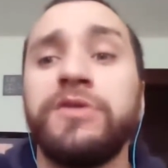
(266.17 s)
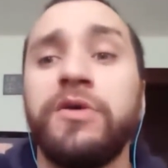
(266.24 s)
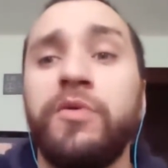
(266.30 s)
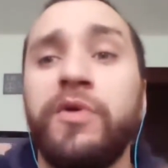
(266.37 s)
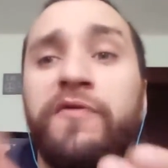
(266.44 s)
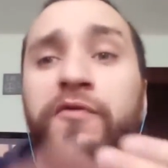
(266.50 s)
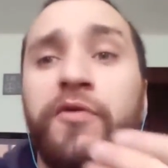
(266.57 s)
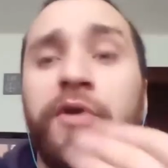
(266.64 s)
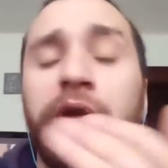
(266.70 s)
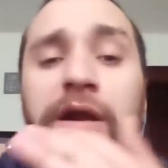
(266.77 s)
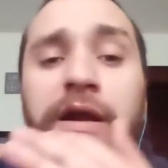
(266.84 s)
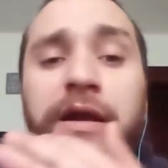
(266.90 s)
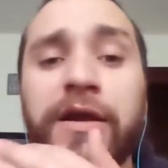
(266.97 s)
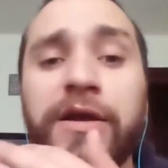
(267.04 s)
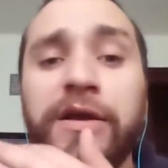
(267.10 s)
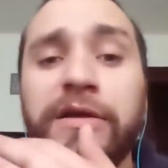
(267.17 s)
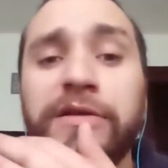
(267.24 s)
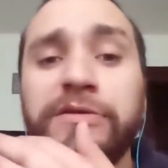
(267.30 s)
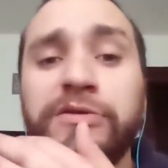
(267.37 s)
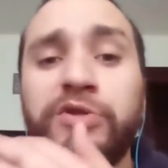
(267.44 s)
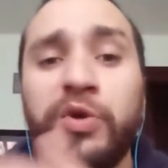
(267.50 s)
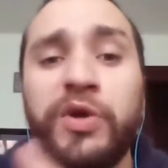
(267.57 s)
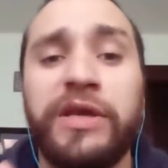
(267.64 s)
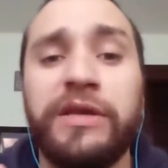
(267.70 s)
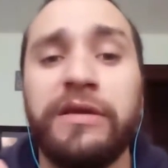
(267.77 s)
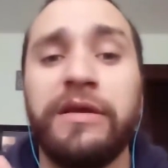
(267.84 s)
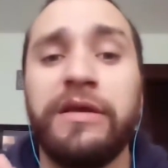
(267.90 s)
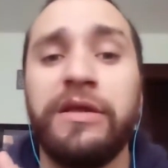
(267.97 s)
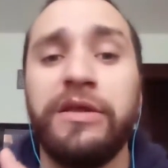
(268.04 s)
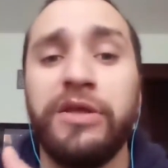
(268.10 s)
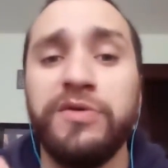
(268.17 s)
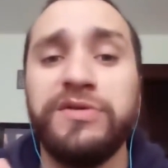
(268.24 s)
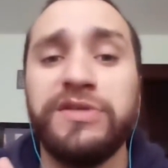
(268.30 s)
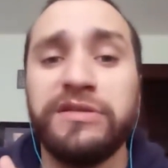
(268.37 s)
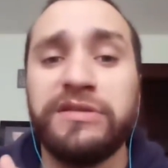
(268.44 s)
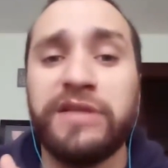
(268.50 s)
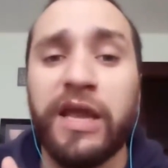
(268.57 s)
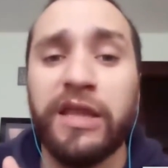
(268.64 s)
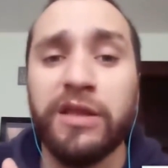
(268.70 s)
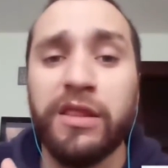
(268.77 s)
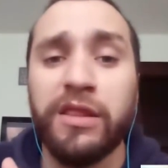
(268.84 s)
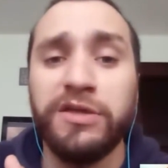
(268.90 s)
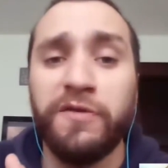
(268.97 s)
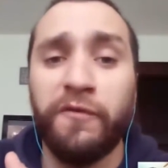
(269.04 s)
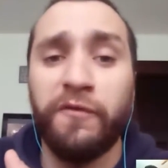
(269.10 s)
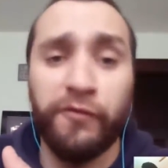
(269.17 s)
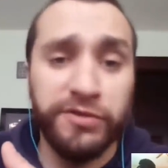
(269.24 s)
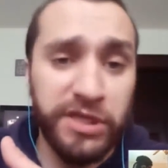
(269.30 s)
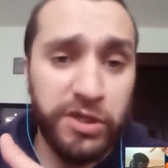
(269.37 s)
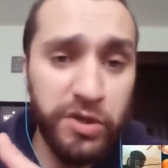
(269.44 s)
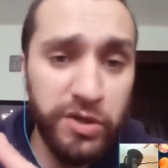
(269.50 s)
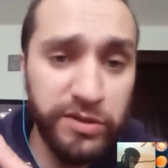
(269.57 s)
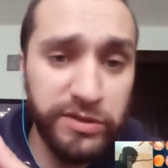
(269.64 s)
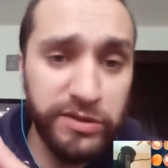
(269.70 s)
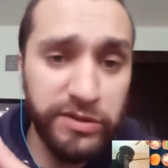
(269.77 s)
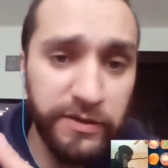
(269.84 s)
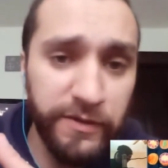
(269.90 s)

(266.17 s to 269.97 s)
So if you are doing using technology for the good,